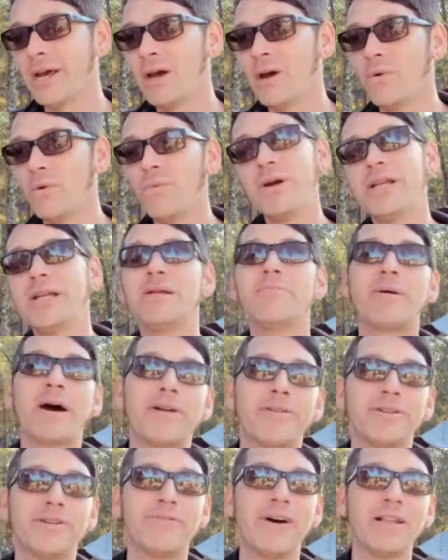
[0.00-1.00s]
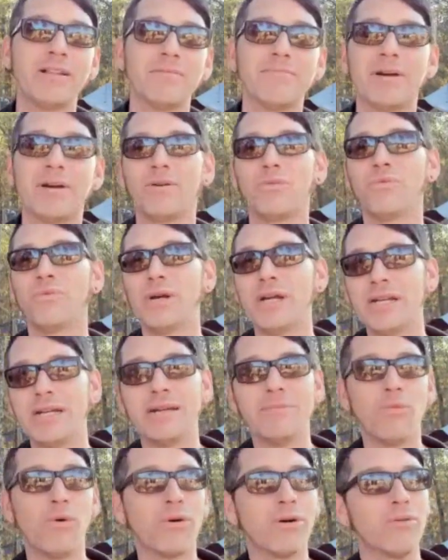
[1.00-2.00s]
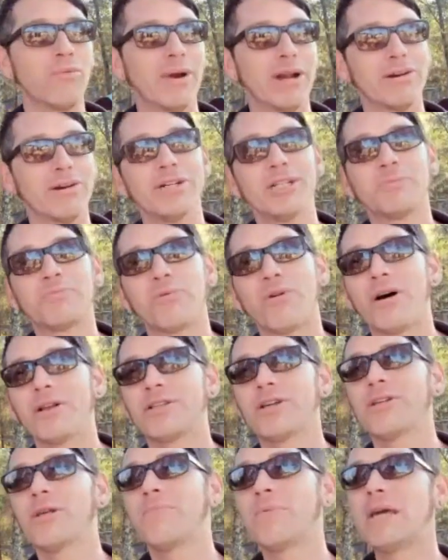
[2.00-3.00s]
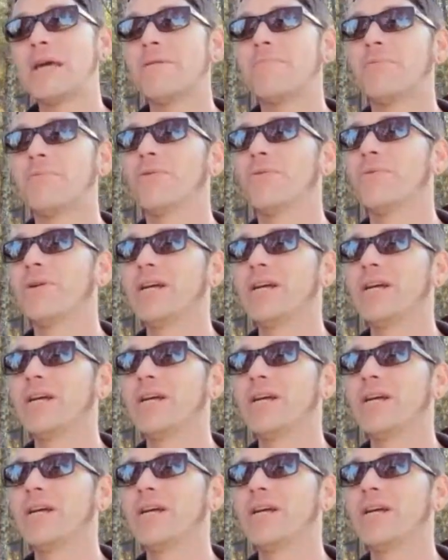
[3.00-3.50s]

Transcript: we need better development. We need more awareness brought to the people.